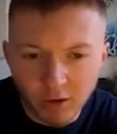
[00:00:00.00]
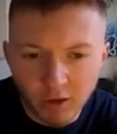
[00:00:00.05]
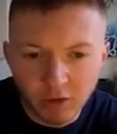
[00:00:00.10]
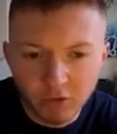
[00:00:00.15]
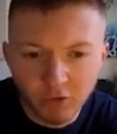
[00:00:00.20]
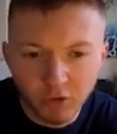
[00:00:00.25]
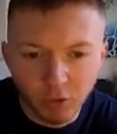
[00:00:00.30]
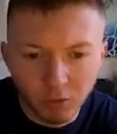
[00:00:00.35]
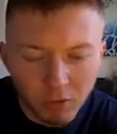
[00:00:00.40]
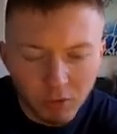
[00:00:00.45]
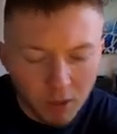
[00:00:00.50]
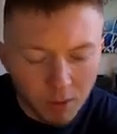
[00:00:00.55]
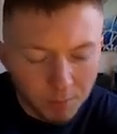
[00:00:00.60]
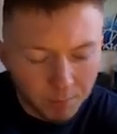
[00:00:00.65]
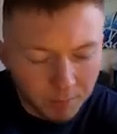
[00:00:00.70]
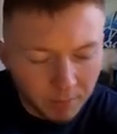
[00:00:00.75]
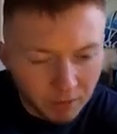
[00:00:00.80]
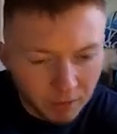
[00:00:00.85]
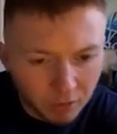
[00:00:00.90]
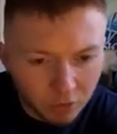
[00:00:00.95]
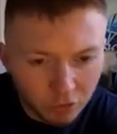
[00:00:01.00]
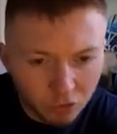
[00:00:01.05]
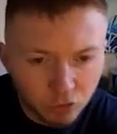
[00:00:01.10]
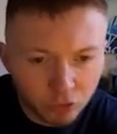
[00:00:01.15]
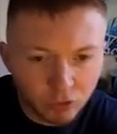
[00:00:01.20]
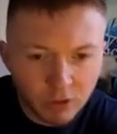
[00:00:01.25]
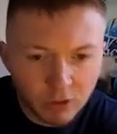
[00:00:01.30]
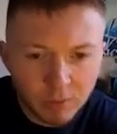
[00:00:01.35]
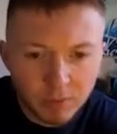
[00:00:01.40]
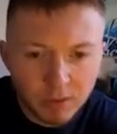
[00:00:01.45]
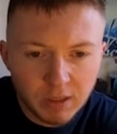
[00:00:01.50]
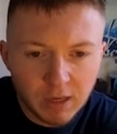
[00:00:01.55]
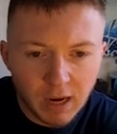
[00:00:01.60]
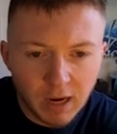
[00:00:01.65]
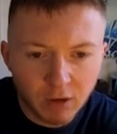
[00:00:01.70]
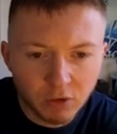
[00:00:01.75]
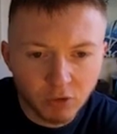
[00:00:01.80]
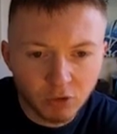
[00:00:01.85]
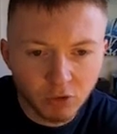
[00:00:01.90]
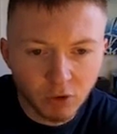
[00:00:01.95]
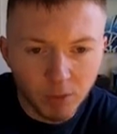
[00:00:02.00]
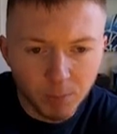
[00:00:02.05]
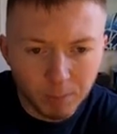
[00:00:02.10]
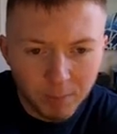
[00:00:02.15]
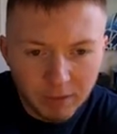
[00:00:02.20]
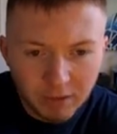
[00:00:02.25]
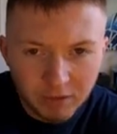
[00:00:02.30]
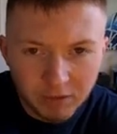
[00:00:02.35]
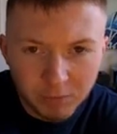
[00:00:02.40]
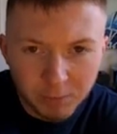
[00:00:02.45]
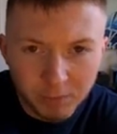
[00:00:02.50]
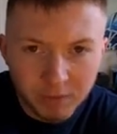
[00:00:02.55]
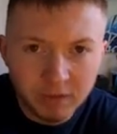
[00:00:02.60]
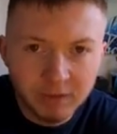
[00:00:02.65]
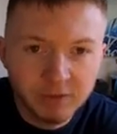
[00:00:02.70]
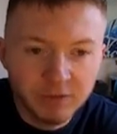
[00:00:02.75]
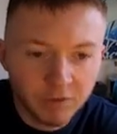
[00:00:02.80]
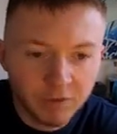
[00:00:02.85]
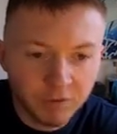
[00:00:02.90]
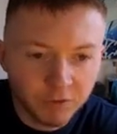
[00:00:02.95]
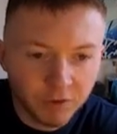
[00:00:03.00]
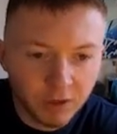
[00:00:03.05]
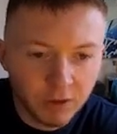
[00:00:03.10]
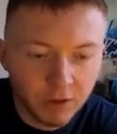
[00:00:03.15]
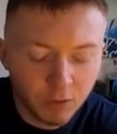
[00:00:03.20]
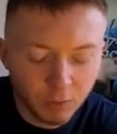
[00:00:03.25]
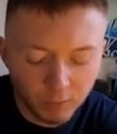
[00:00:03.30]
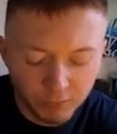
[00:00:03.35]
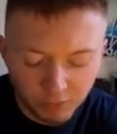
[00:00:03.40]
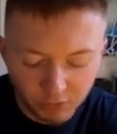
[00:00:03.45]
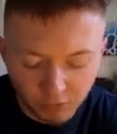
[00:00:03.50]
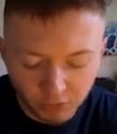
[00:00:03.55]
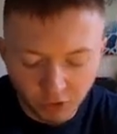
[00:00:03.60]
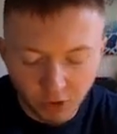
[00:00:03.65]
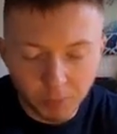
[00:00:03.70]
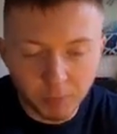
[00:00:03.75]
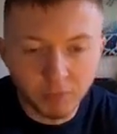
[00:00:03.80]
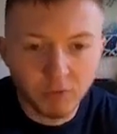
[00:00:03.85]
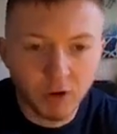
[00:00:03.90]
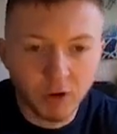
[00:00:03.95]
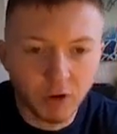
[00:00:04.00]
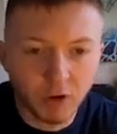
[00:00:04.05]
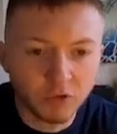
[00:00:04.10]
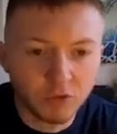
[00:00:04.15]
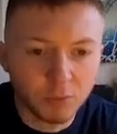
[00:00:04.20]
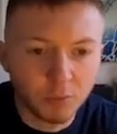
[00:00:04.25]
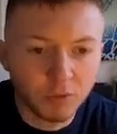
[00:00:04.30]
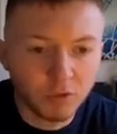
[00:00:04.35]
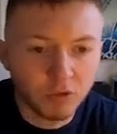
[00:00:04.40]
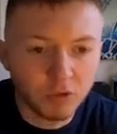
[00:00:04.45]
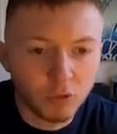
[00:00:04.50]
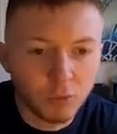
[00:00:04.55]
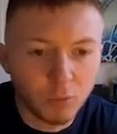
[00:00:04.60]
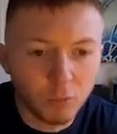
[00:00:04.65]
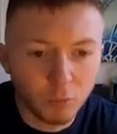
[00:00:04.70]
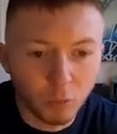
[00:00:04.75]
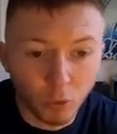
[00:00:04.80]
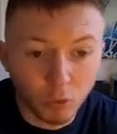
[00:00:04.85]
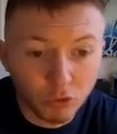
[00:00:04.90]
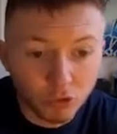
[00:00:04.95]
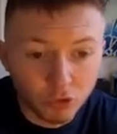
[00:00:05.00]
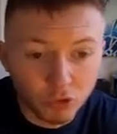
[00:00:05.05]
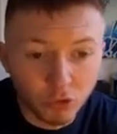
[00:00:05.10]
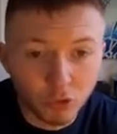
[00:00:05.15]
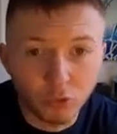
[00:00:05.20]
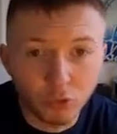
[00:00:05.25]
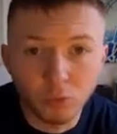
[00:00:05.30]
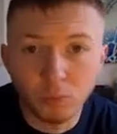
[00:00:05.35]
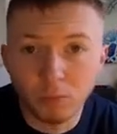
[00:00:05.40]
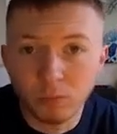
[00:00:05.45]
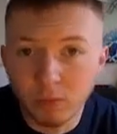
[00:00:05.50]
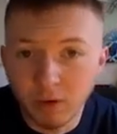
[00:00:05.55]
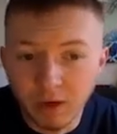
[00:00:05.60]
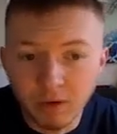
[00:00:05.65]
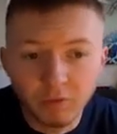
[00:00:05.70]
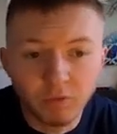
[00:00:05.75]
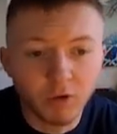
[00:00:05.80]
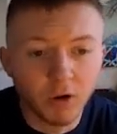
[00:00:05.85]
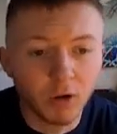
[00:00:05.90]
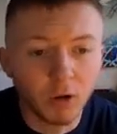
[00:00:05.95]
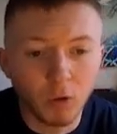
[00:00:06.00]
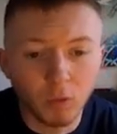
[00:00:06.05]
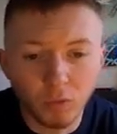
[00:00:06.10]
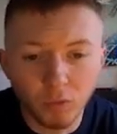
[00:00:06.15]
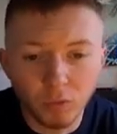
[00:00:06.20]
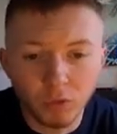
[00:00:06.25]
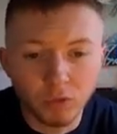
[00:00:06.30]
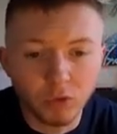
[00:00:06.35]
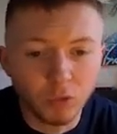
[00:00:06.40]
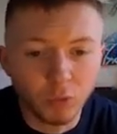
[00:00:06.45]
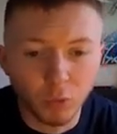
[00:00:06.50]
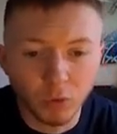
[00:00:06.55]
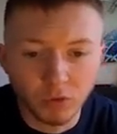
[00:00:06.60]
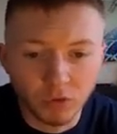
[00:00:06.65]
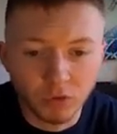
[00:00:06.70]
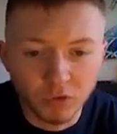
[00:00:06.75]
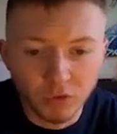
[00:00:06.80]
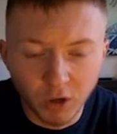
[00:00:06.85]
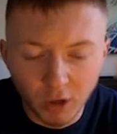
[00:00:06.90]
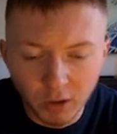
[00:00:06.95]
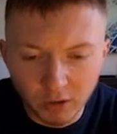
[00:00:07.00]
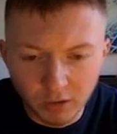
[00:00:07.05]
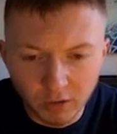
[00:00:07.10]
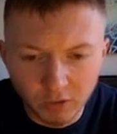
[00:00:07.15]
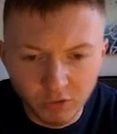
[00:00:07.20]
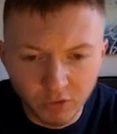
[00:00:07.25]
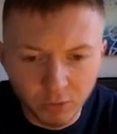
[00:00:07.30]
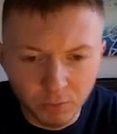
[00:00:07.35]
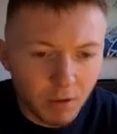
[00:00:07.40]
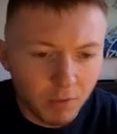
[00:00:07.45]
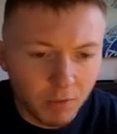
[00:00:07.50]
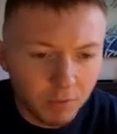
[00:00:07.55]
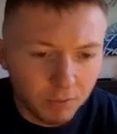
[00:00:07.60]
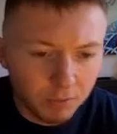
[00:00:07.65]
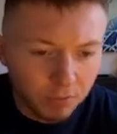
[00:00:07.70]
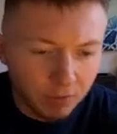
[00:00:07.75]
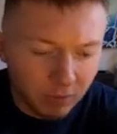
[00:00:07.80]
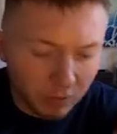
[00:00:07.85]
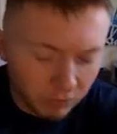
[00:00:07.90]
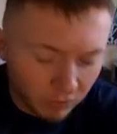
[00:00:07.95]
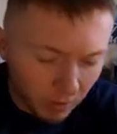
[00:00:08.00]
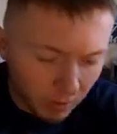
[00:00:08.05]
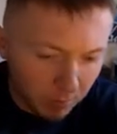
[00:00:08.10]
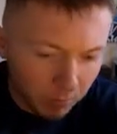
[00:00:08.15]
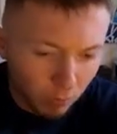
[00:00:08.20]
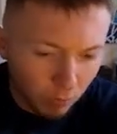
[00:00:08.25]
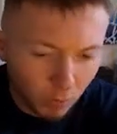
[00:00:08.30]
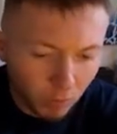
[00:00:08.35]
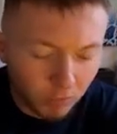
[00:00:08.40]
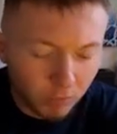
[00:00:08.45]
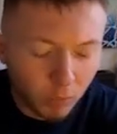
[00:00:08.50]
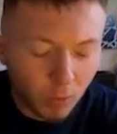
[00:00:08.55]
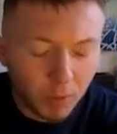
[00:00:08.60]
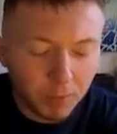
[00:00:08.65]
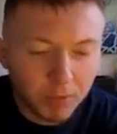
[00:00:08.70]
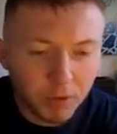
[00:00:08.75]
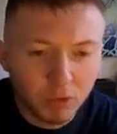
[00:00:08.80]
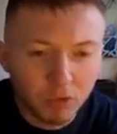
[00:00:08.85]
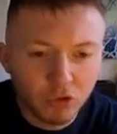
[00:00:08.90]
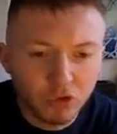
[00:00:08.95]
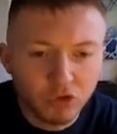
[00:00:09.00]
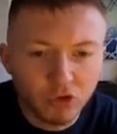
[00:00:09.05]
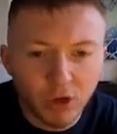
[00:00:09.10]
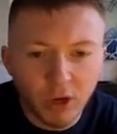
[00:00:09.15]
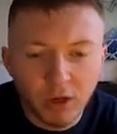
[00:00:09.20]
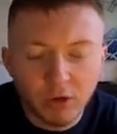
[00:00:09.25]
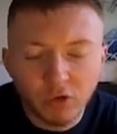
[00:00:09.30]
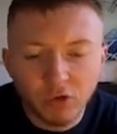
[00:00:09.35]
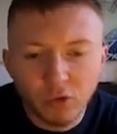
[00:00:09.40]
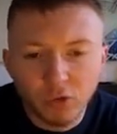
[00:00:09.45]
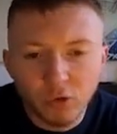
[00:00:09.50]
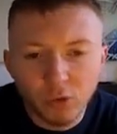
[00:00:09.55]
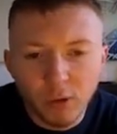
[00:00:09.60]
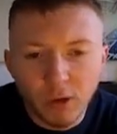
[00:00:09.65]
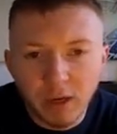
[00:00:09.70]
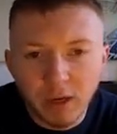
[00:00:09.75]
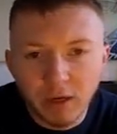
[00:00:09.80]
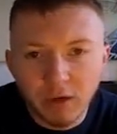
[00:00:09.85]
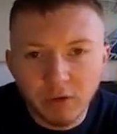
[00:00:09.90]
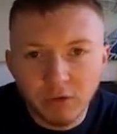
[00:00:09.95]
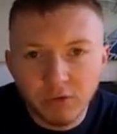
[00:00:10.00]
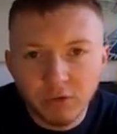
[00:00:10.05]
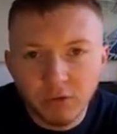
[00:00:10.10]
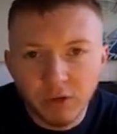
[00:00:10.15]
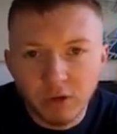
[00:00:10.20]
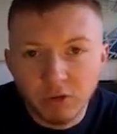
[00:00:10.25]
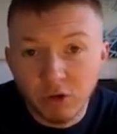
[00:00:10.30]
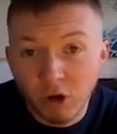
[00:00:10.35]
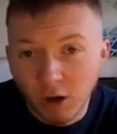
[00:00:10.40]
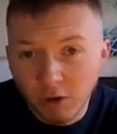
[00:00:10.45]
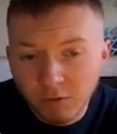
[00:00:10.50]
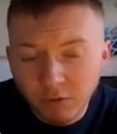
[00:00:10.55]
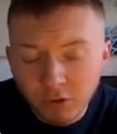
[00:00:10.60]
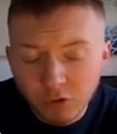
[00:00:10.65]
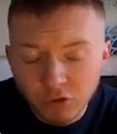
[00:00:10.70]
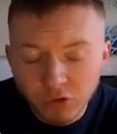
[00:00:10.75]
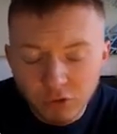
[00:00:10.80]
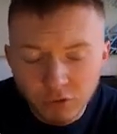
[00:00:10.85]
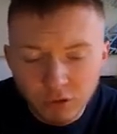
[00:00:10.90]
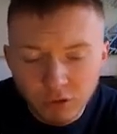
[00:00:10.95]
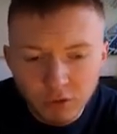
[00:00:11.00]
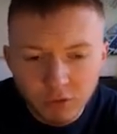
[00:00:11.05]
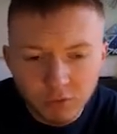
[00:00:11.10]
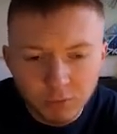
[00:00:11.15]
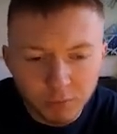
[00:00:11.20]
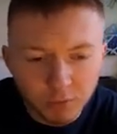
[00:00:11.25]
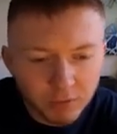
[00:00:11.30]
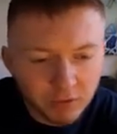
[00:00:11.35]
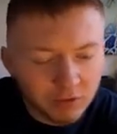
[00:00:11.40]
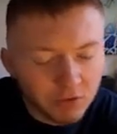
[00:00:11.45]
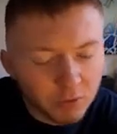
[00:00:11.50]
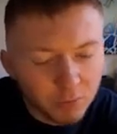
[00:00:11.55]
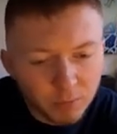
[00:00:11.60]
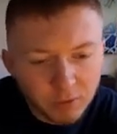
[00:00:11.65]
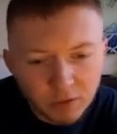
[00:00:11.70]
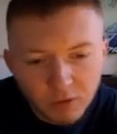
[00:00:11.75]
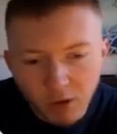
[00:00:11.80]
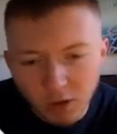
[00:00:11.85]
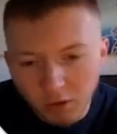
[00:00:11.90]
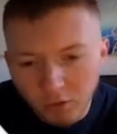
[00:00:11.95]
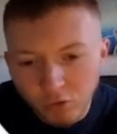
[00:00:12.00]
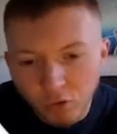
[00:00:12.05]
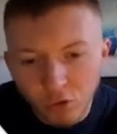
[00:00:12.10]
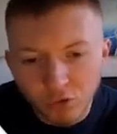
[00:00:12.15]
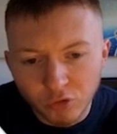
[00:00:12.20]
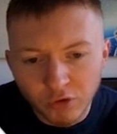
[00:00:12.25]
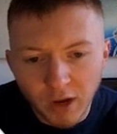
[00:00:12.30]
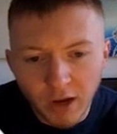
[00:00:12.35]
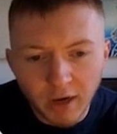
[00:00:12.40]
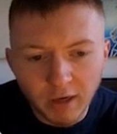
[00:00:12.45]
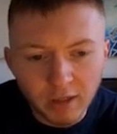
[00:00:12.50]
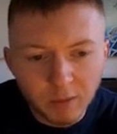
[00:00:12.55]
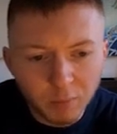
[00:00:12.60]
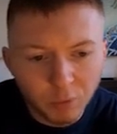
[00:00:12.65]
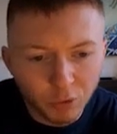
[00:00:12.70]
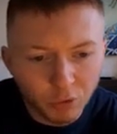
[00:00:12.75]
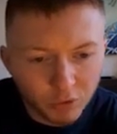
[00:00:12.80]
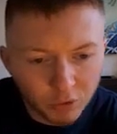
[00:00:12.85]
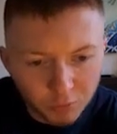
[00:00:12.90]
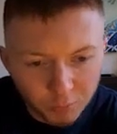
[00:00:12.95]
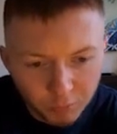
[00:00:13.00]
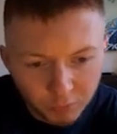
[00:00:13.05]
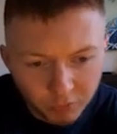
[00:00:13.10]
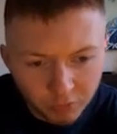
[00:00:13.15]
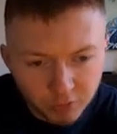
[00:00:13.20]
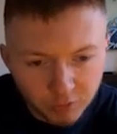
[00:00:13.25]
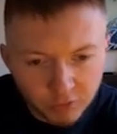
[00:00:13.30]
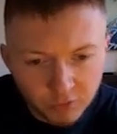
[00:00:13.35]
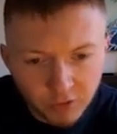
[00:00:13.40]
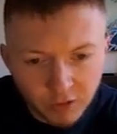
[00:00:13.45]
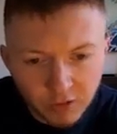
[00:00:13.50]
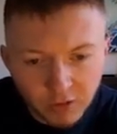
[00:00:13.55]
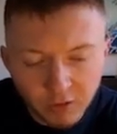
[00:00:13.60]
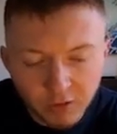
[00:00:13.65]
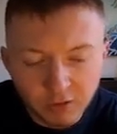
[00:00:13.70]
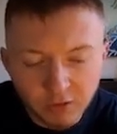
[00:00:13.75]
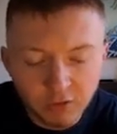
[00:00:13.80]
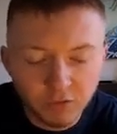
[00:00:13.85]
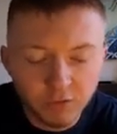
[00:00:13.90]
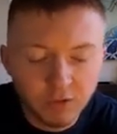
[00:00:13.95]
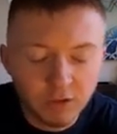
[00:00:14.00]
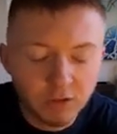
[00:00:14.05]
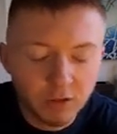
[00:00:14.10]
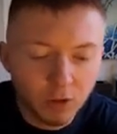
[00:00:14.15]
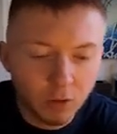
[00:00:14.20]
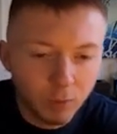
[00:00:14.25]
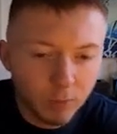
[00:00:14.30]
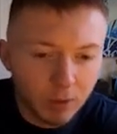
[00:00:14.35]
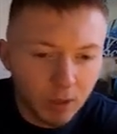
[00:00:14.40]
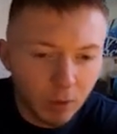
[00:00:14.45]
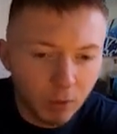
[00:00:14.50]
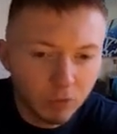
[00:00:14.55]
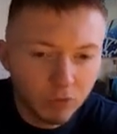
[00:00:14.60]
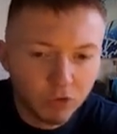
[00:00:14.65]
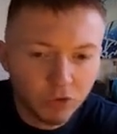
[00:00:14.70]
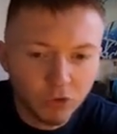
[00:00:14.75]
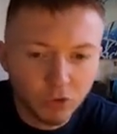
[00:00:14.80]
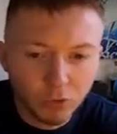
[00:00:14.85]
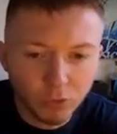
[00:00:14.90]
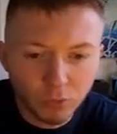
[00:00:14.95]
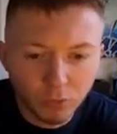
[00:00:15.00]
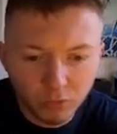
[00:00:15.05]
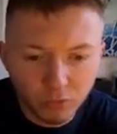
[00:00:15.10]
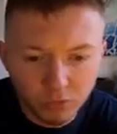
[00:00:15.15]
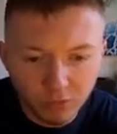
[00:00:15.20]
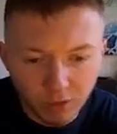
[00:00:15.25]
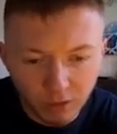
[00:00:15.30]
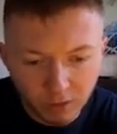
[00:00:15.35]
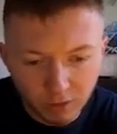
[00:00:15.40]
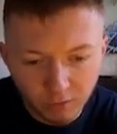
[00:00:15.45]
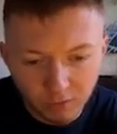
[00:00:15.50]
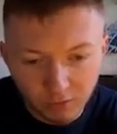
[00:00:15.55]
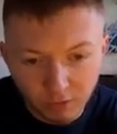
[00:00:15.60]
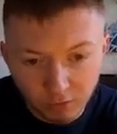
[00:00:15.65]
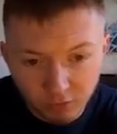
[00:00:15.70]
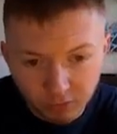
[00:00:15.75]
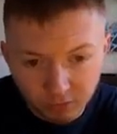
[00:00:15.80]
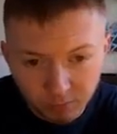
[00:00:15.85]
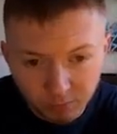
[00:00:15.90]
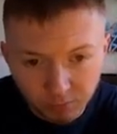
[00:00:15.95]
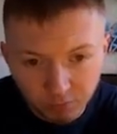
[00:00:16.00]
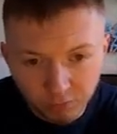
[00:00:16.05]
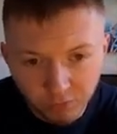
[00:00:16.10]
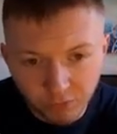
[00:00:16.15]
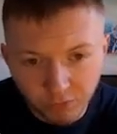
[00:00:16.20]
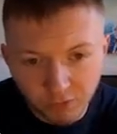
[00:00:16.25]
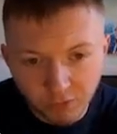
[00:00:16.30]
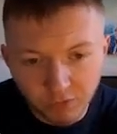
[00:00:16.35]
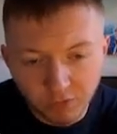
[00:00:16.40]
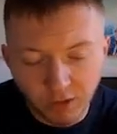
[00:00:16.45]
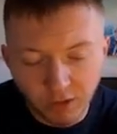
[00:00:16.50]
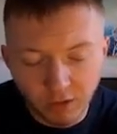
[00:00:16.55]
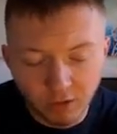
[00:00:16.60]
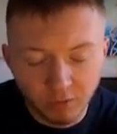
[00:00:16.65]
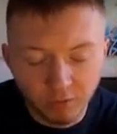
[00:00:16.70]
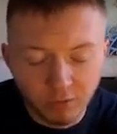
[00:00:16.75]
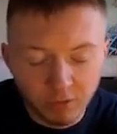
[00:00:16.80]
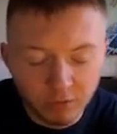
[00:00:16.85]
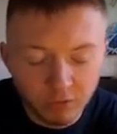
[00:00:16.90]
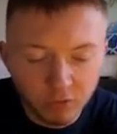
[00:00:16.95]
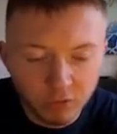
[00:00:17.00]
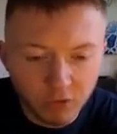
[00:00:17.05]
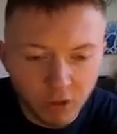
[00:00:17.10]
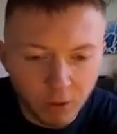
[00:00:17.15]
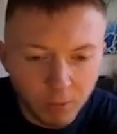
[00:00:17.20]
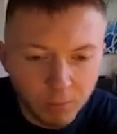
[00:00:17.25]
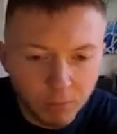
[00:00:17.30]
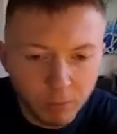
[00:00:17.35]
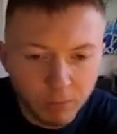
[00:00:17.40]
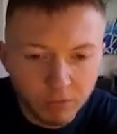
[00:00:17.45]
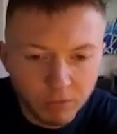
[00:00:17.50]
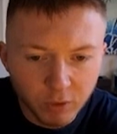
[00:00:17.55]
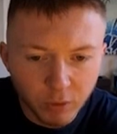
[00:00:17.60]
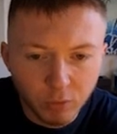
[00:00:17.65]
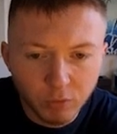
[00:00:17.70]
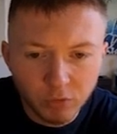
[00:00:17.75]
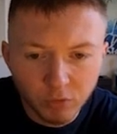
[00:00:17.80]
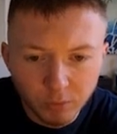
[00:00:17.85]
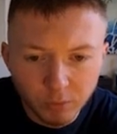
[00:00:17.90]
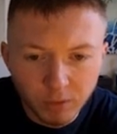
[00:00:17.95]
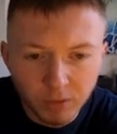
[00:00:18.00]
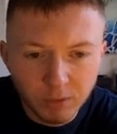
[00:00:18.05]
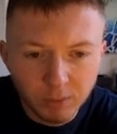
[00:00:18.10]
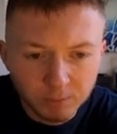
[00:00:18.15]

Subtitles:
So be extremely accurate and be specific with the type of customer that you want to get in front of and you want to target. So the example of what I'm going to share to you here is life insurance, but this can be done across any product. But for the sake of this video, we're going to use, and for the sake of this example, it's going to be